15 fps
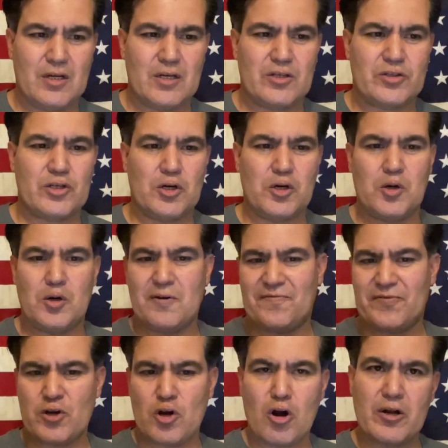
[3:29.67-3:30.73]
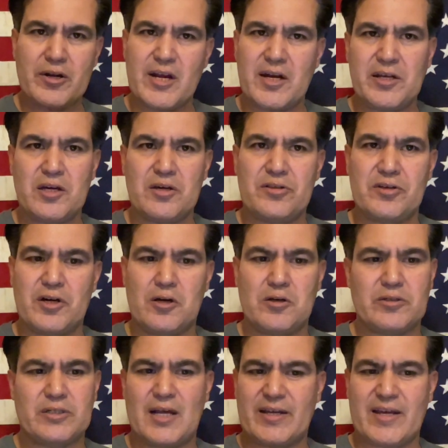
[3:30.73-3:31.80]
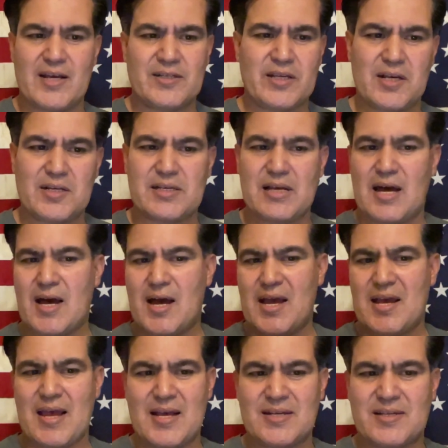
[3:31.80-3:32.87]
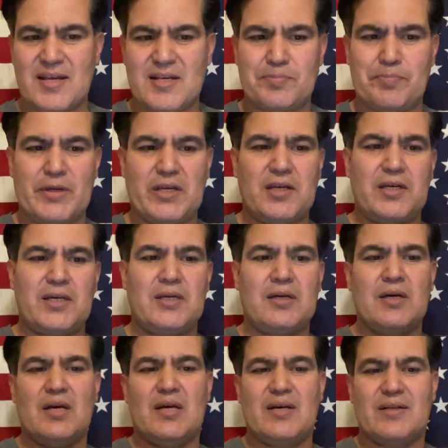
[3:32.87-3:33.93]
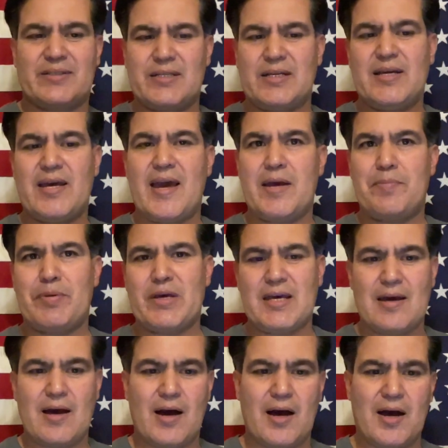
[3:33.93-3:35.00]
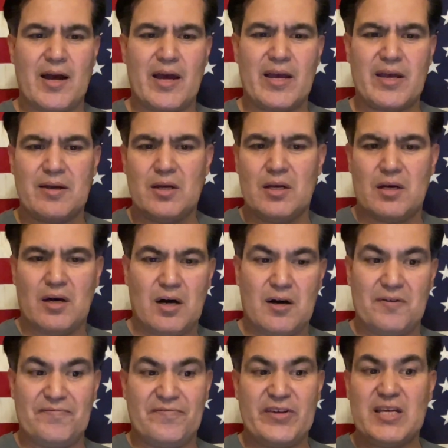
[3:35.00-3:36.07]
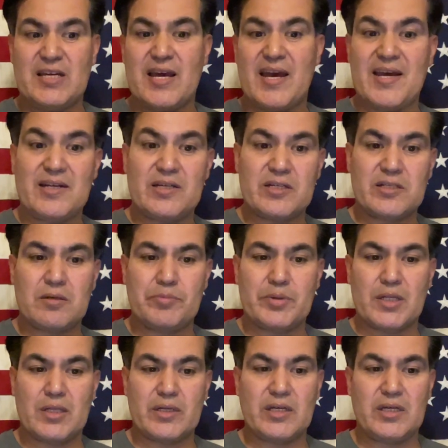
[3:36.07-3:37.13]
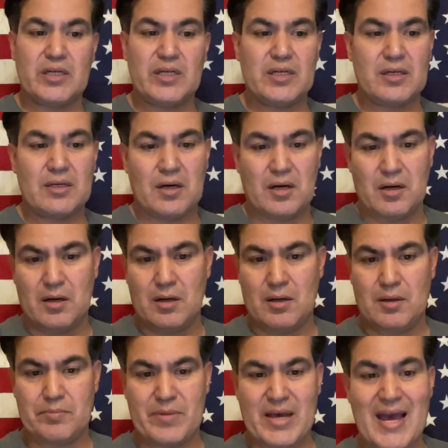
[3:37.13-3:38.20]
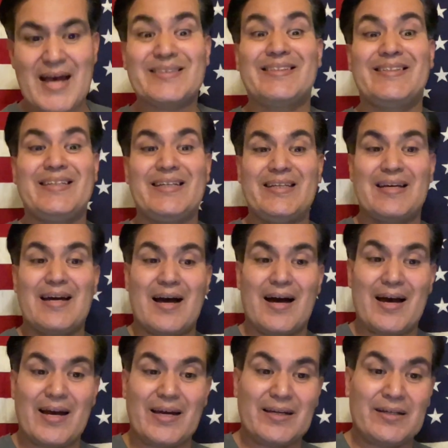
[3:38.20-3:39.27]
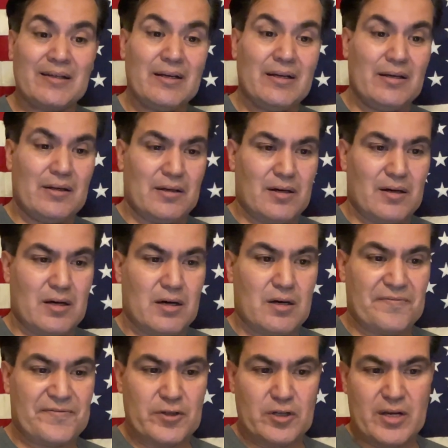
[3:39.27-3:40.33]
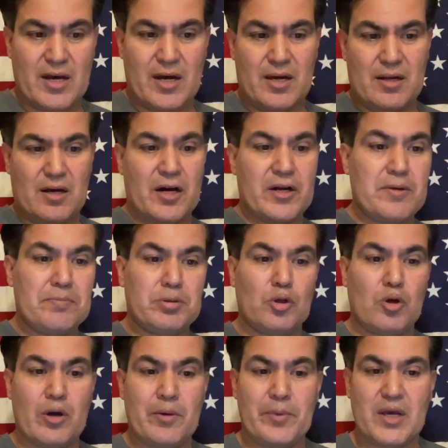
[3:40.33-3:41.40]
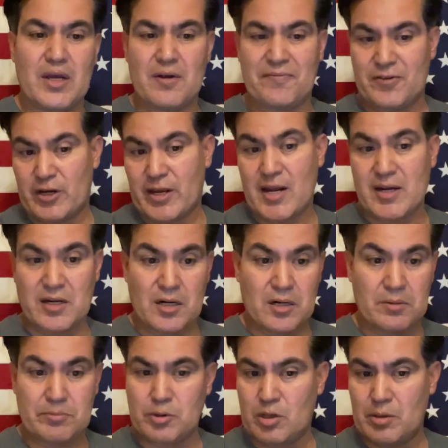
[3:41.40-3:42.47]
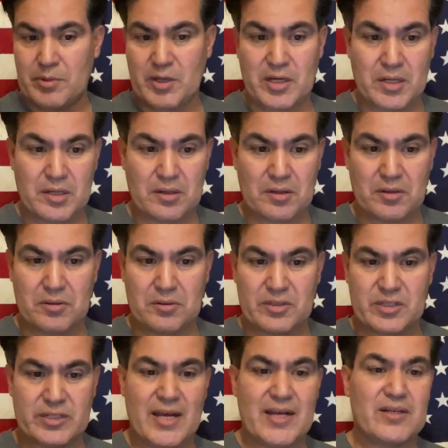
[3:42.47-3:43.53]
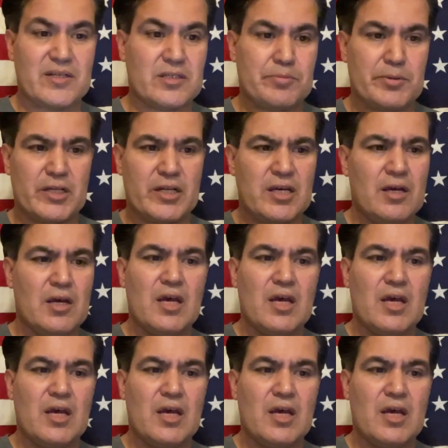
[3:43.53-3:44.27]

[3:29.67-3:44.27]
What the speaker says: So if you're on any of those, like SSI, SSP, CAPI, VA Disability, SDI, if you got unemployment, if you're getting unemployment, state disability,